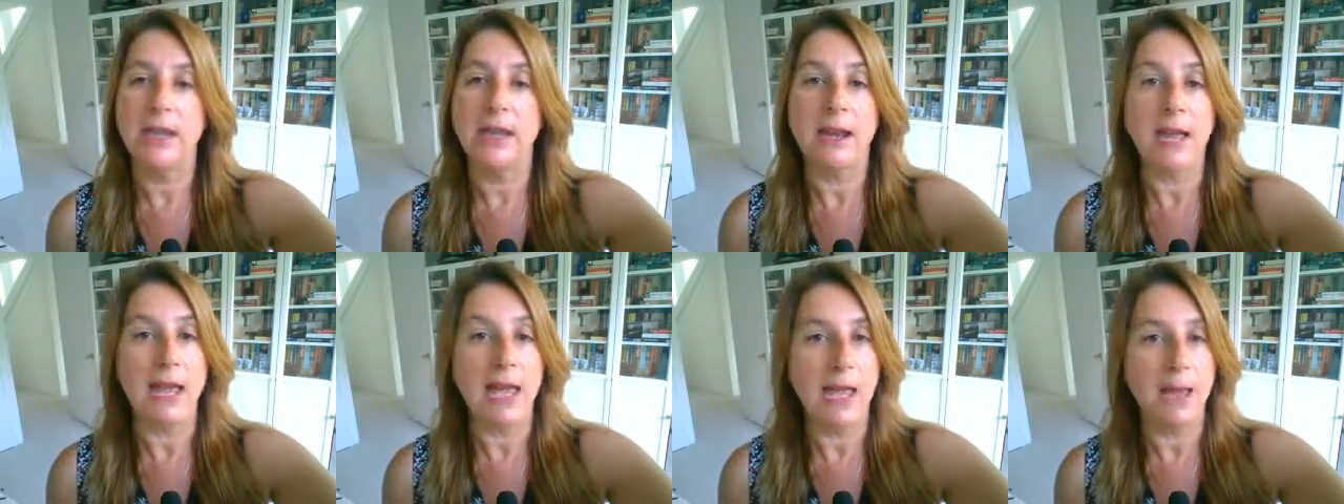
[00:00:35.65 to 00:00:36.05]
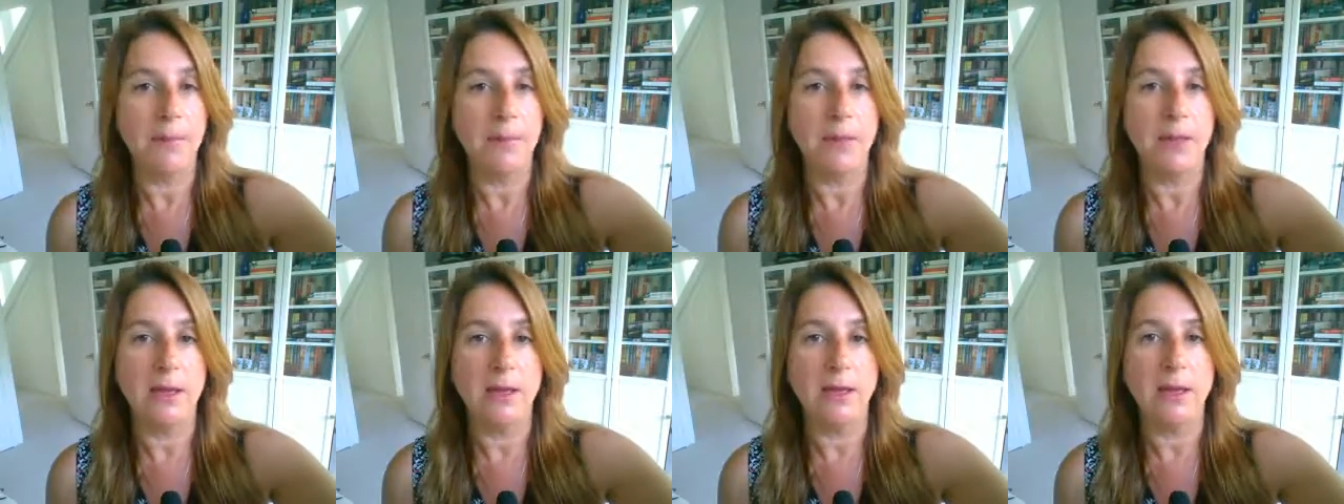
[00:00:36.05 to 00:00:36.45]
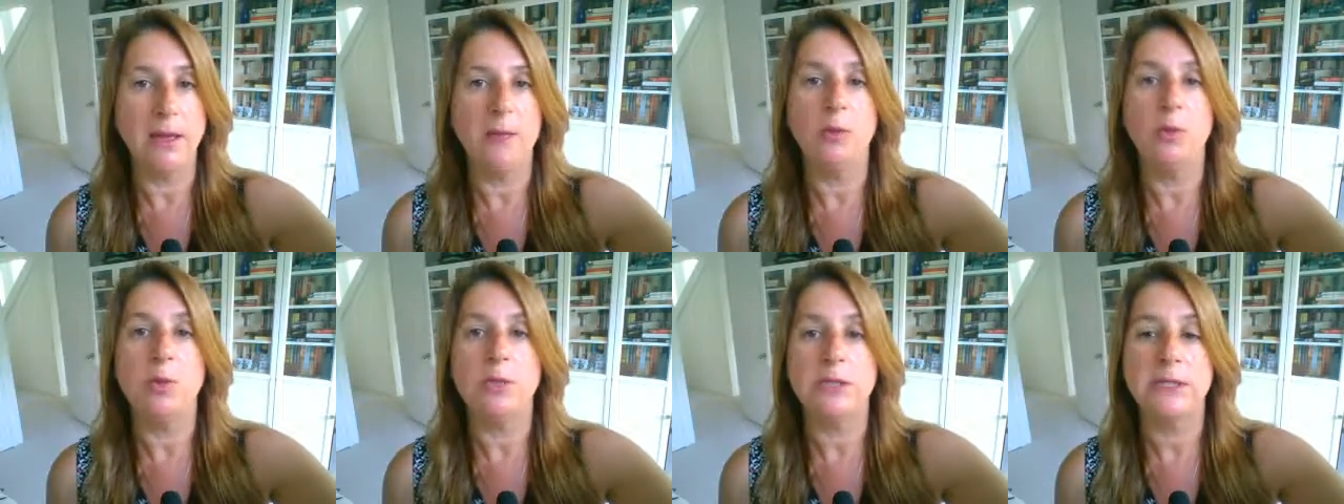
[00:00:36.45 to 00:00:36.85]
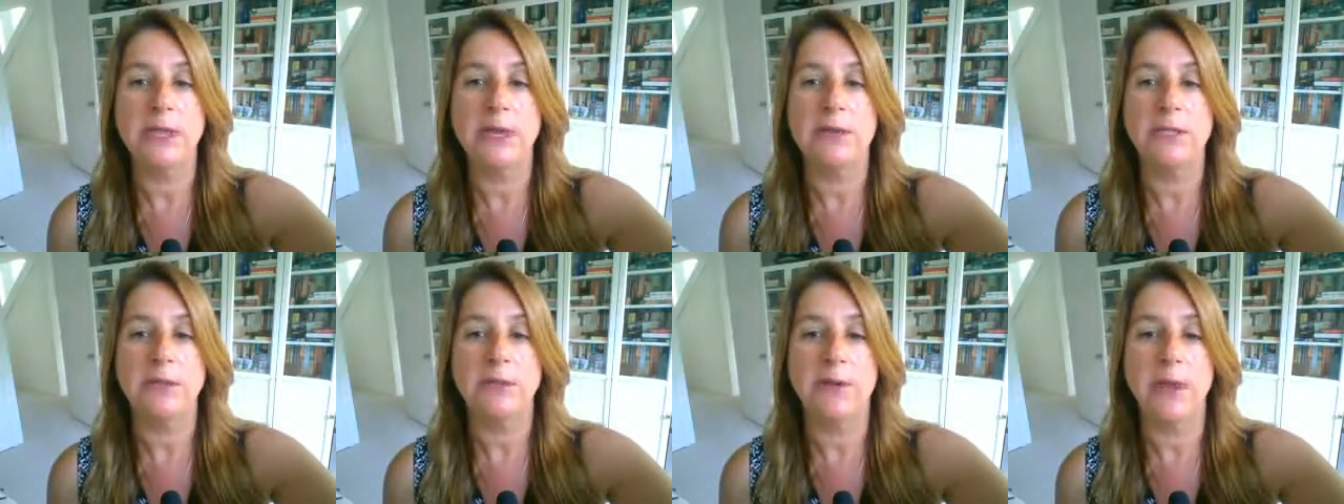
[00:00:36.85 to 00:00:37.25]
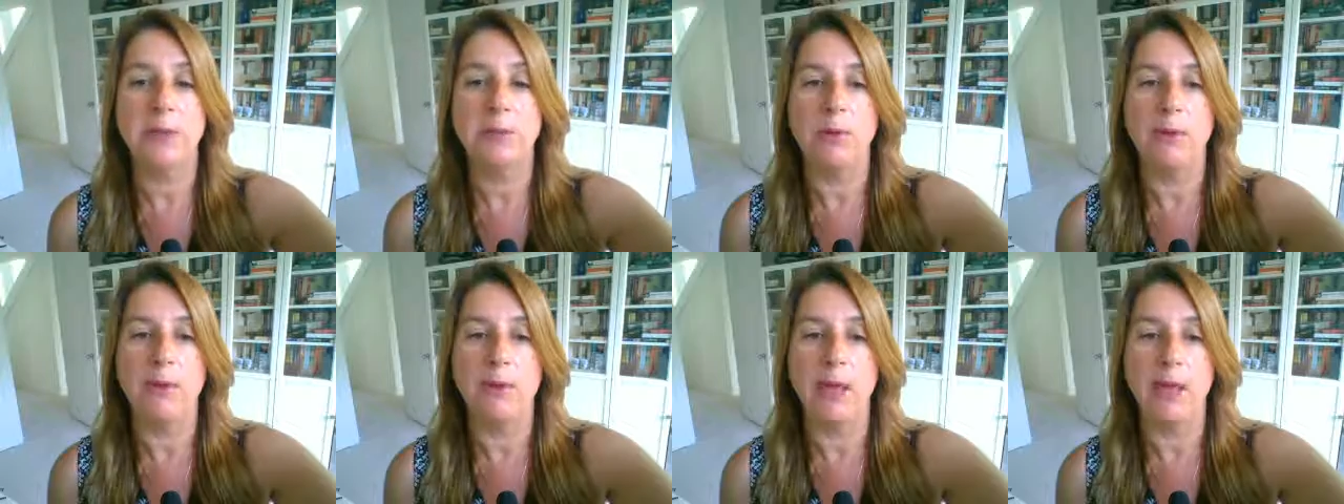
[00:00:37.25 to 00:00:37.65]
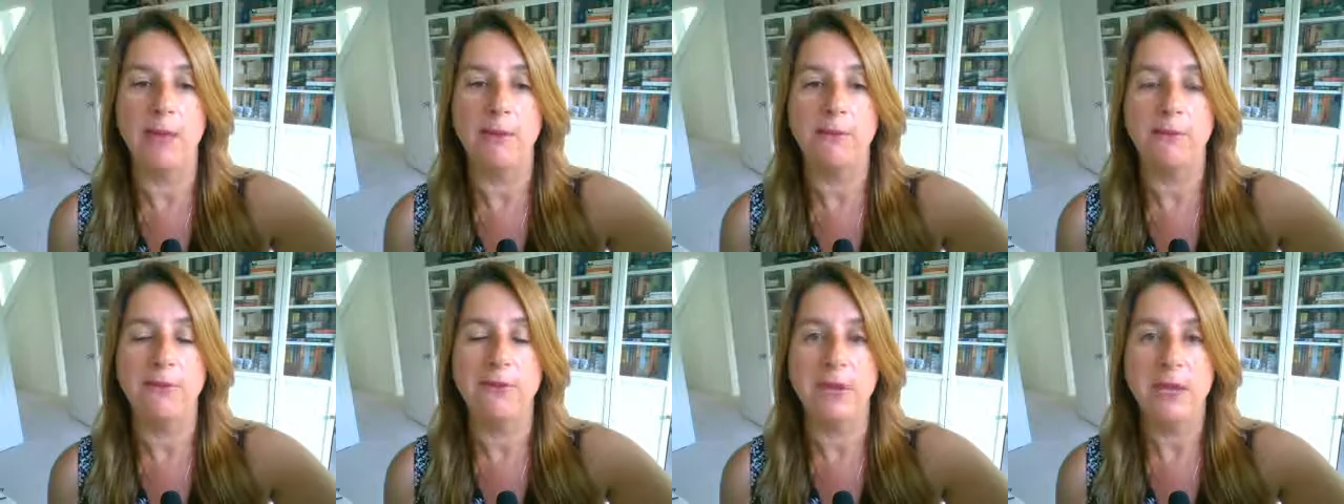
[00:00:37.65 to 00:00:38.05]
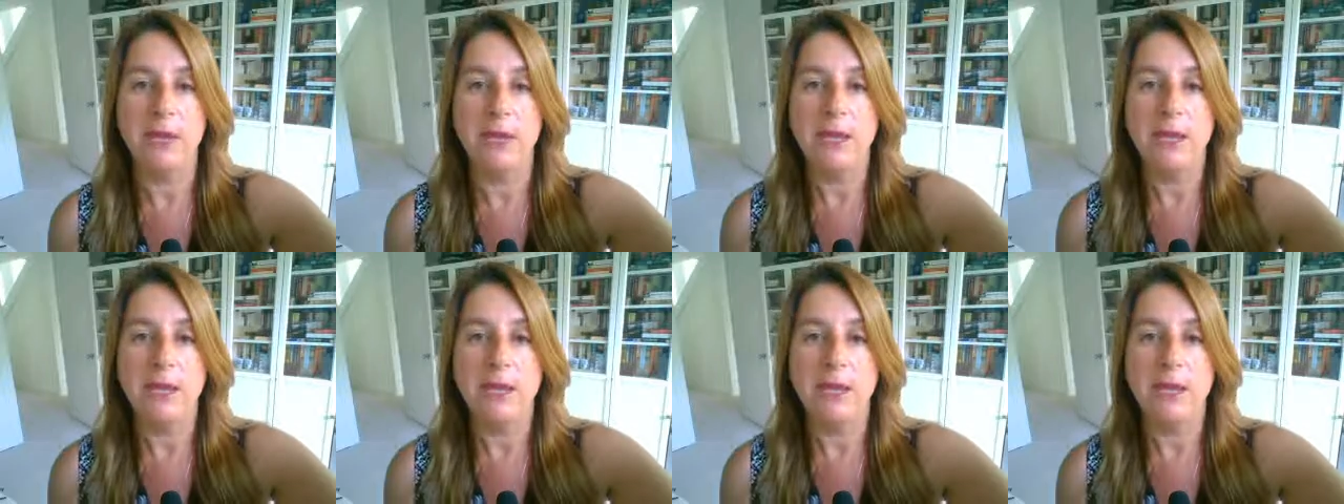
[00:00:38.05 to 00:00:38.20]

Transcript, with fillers: and are happier and more satisfied with life.